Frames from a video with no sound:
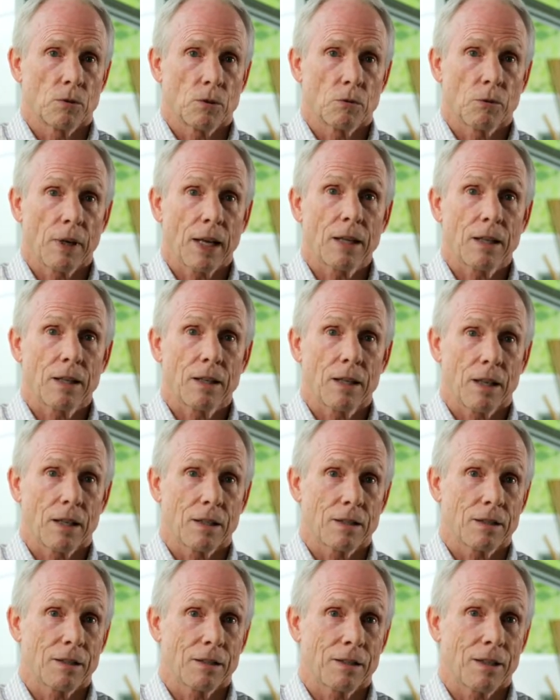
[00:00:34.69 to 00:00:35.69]
to
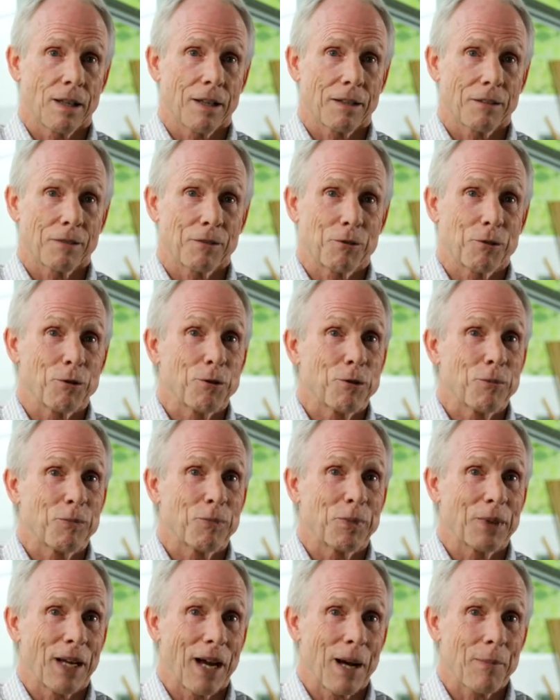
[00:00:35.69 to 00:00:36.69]
recognize that that couldn't
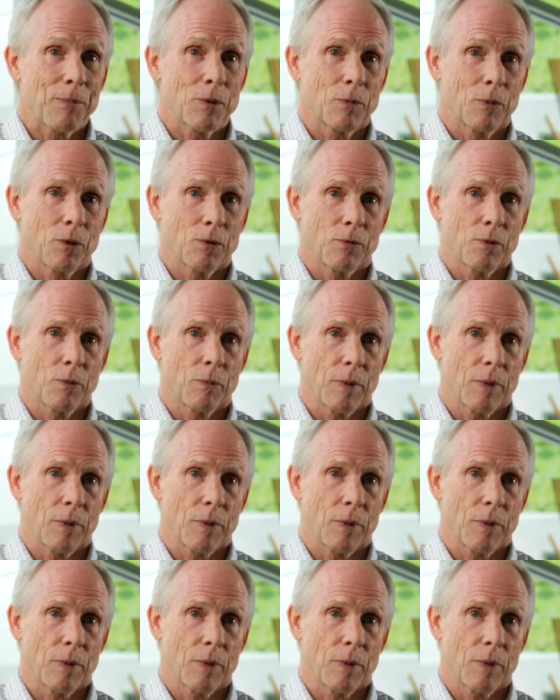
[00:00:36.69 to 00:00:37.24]
be optimal for